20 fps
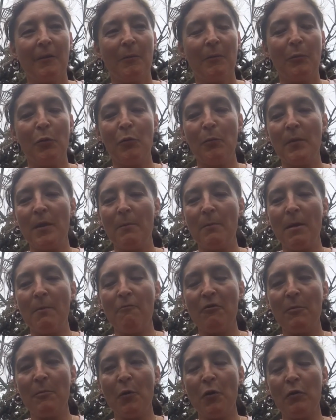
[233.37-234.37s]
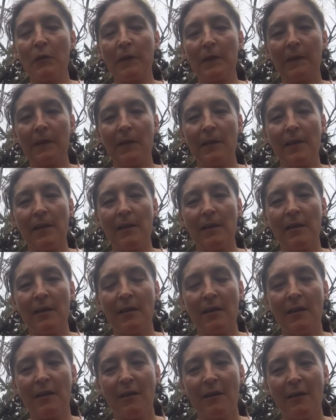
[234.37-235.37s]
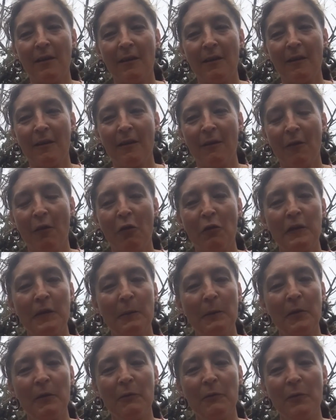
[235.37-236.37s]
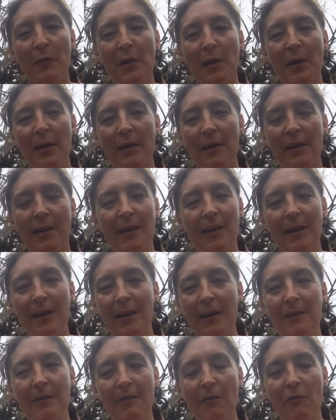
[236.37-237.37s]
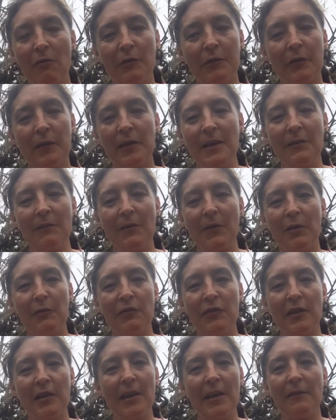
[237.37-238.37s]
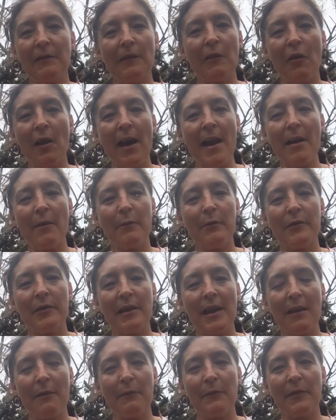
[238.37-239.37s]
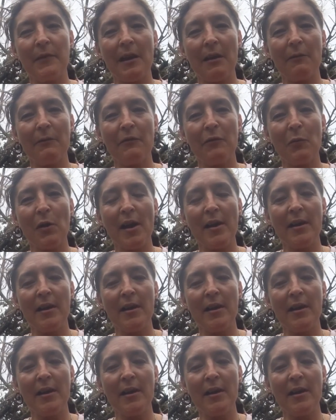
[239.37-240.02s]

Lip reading: brought me a memory box to the hospital in Oxford, even though she lives like hours and hours and hours away,